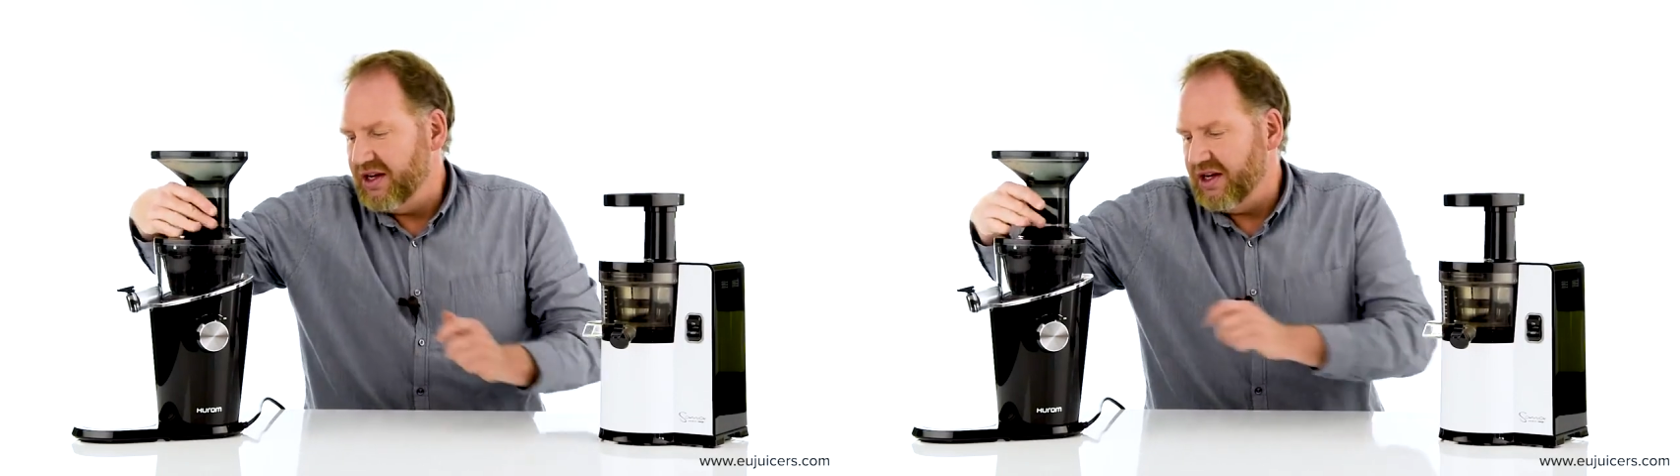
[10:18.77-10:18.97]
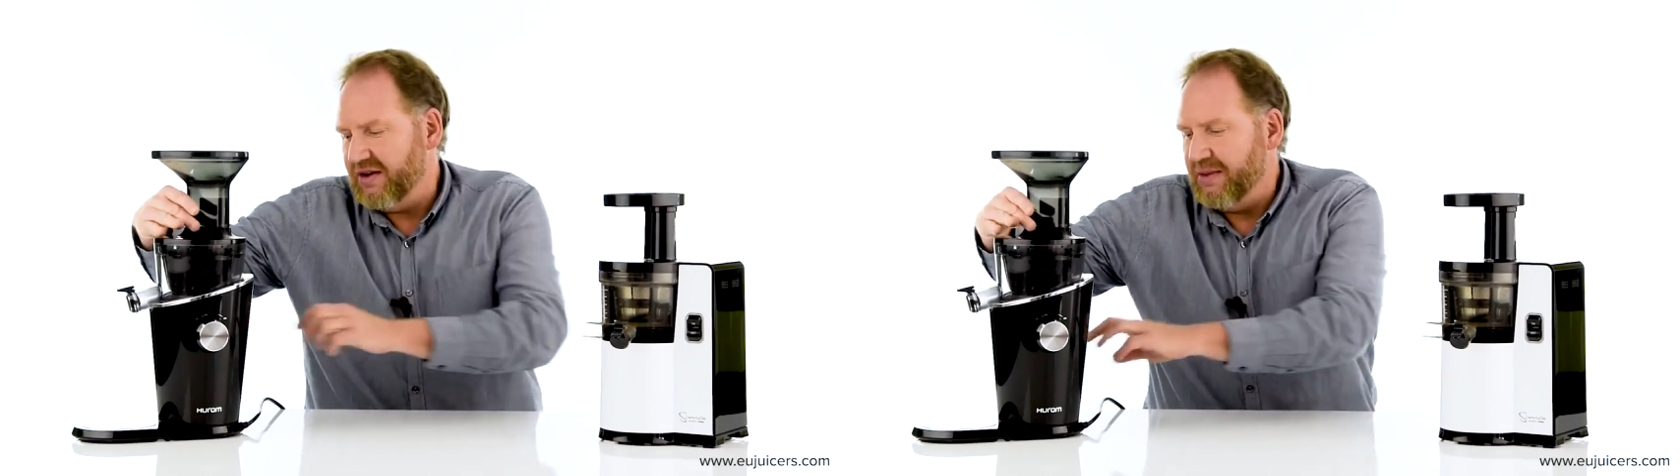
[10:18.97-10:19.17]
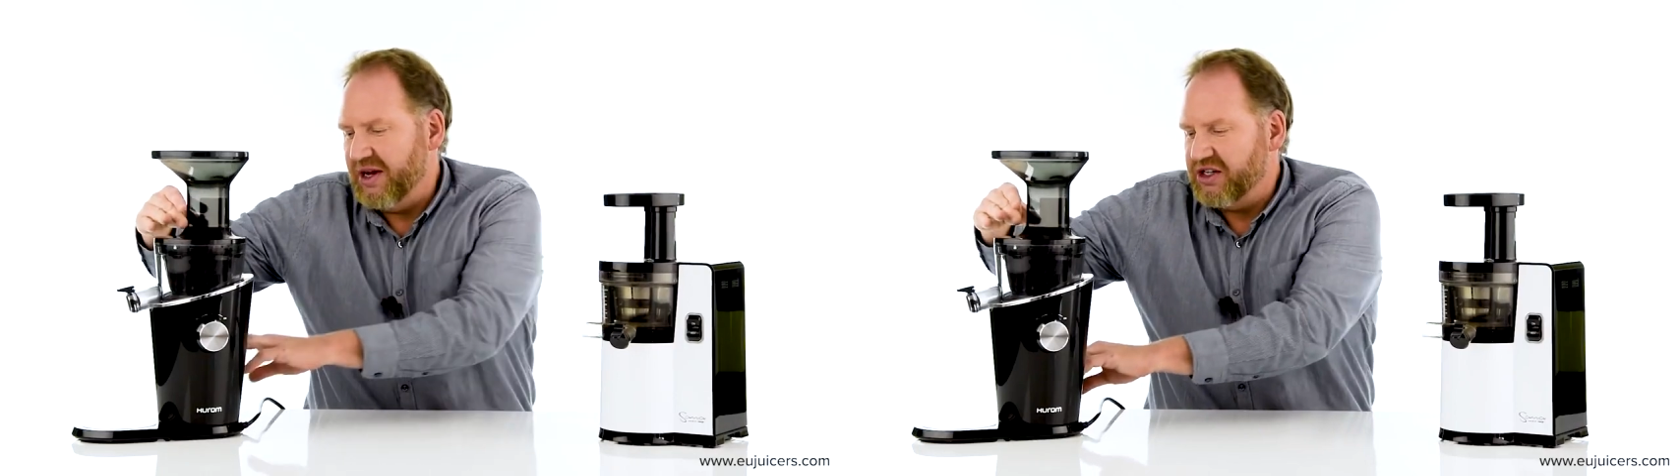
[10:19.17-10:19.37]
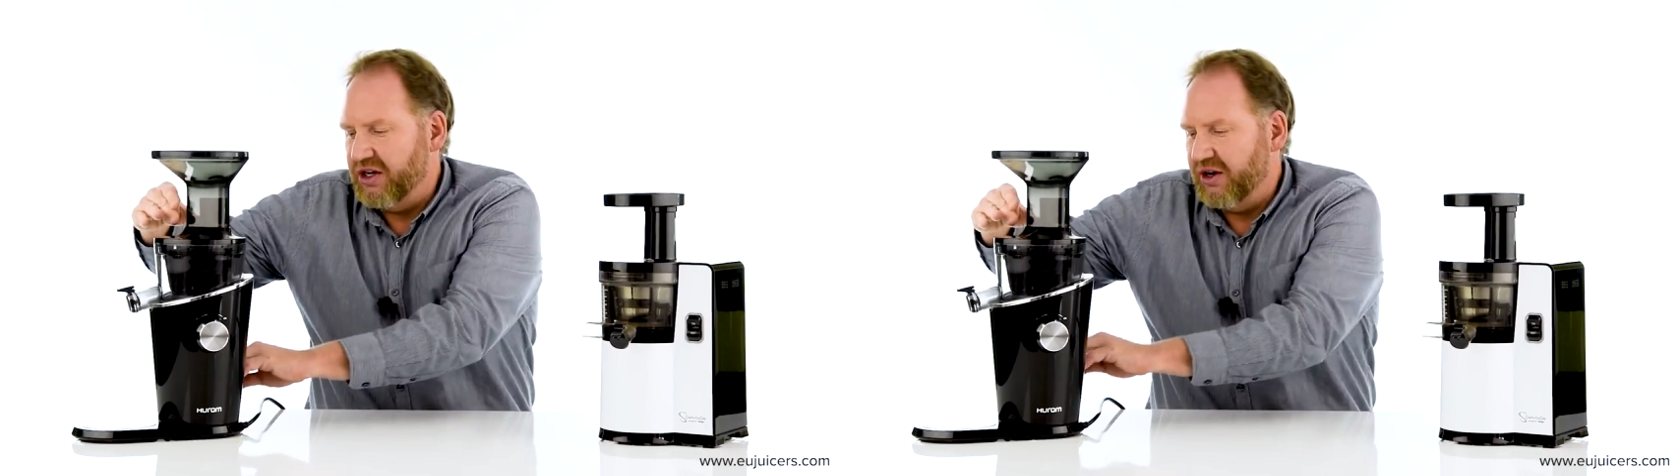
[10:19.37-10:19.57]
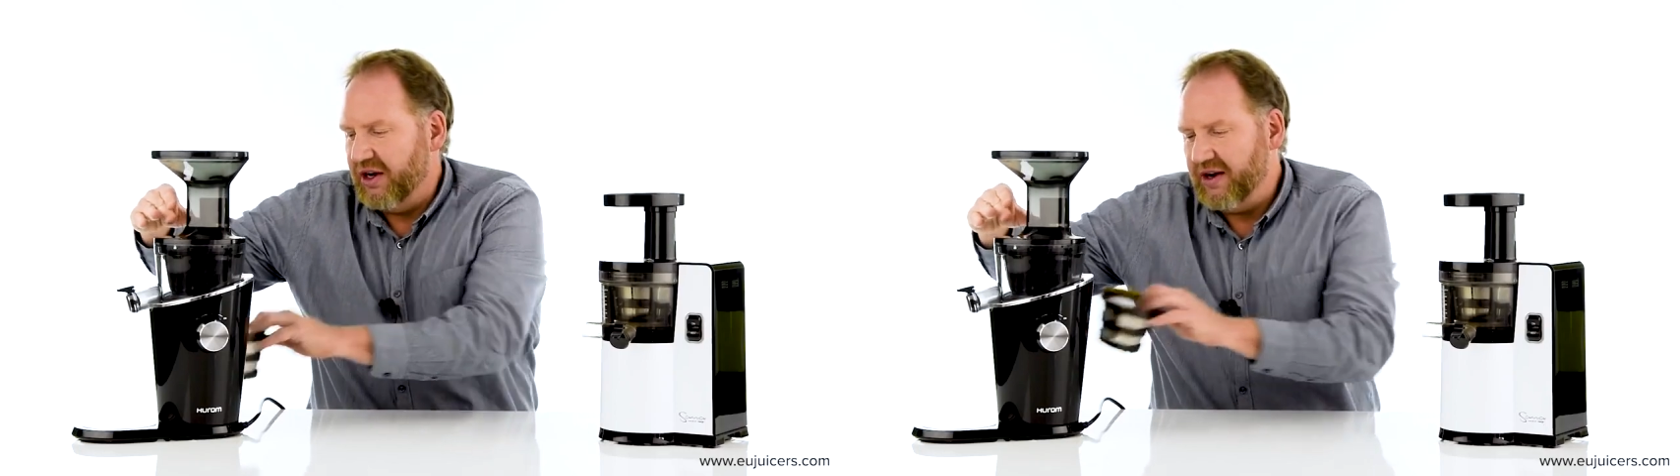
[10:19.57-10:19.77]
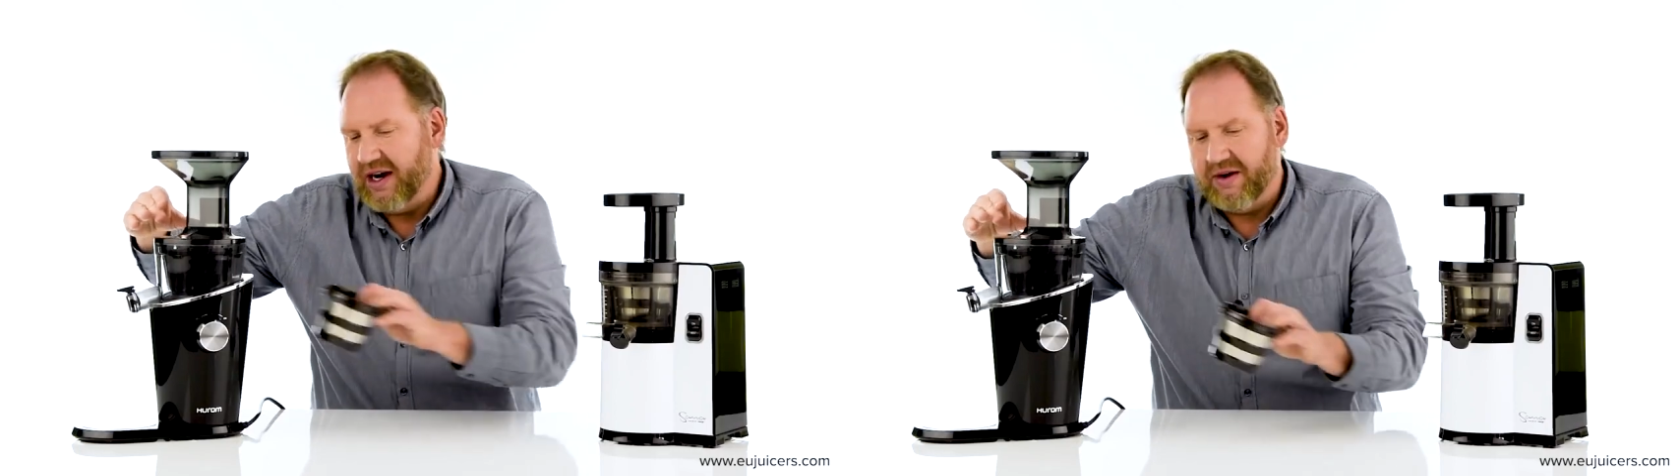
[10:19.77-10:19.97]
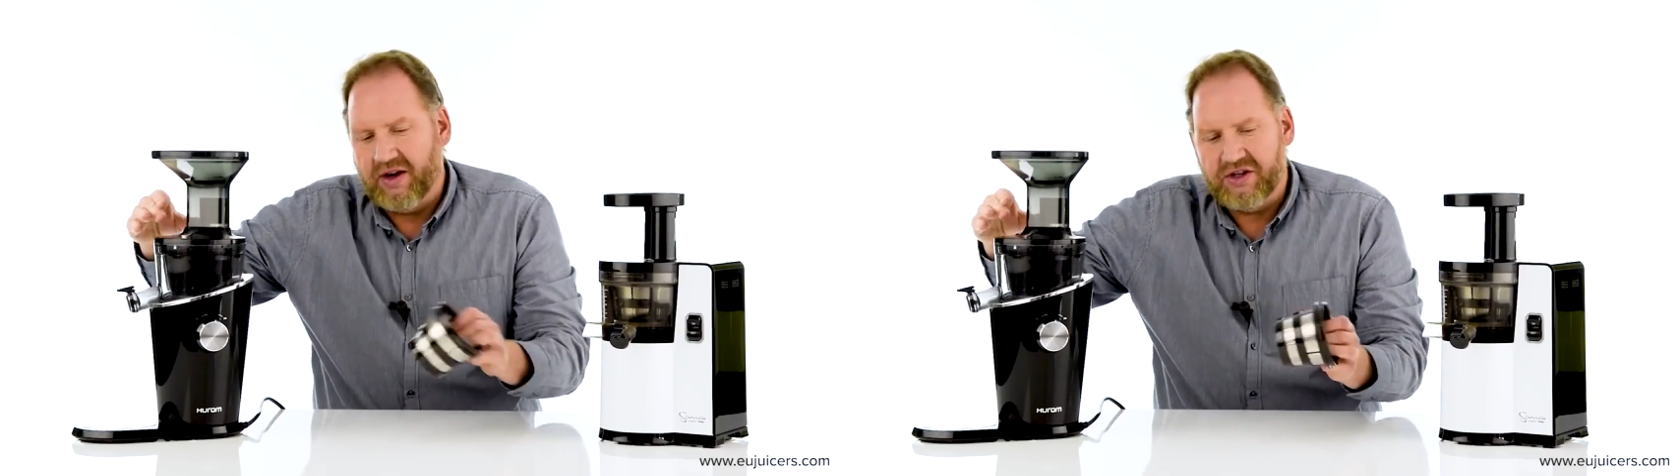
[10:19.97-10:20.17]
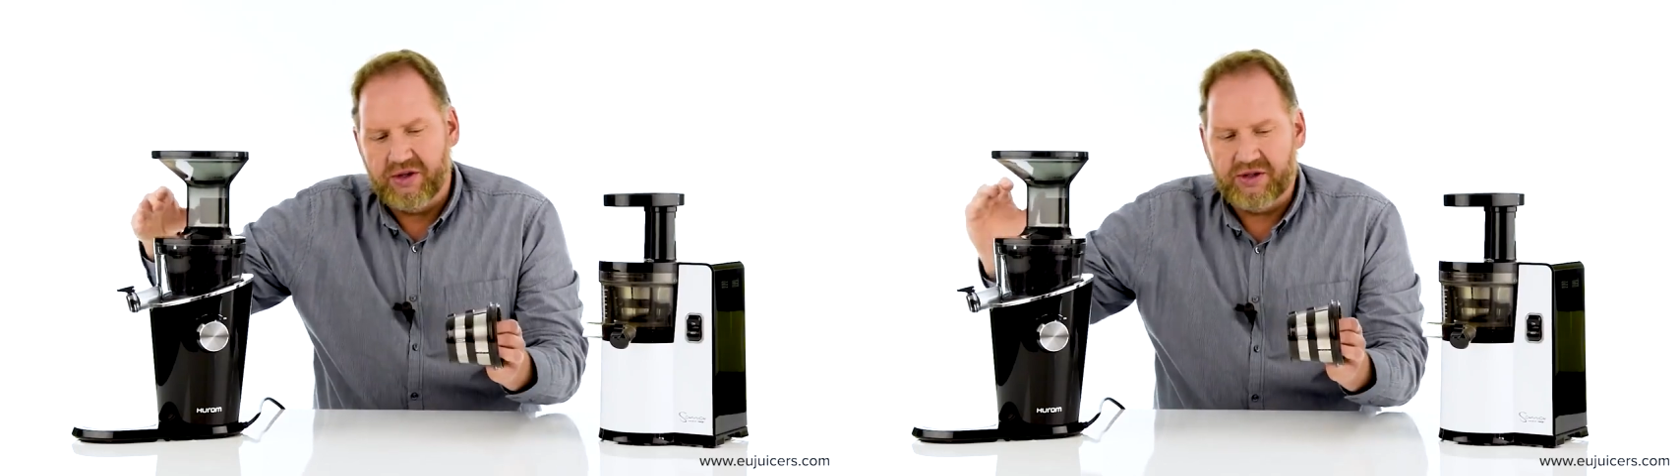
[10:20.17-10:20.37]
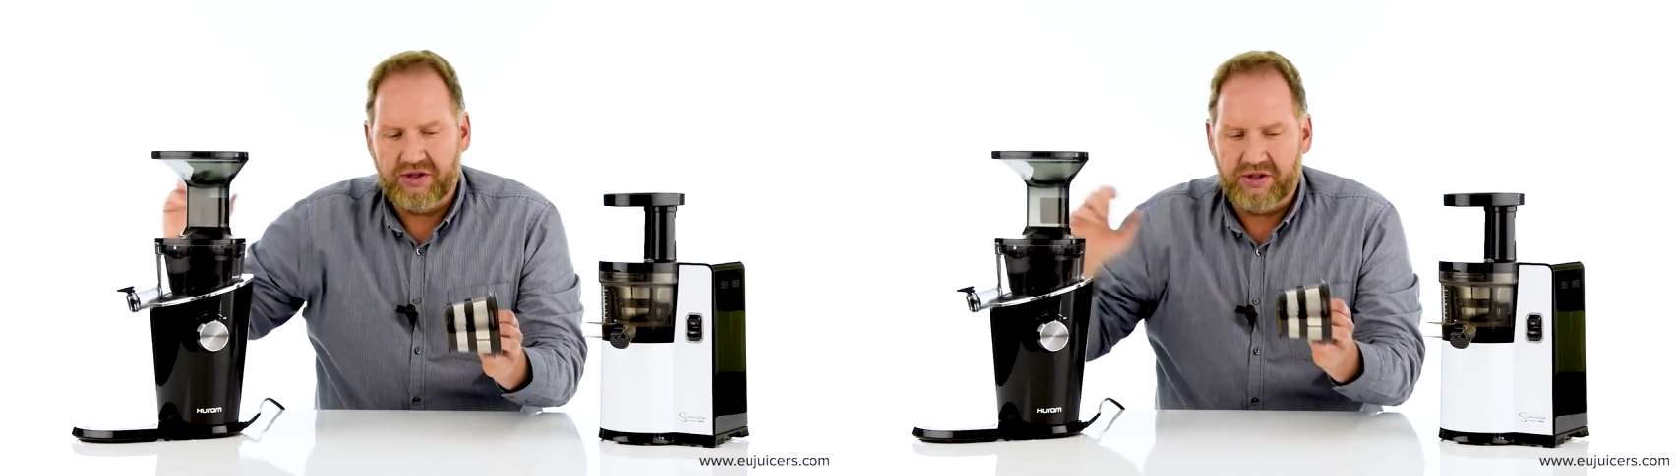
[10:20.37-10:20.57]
you know, I mentioned earlier how all juicers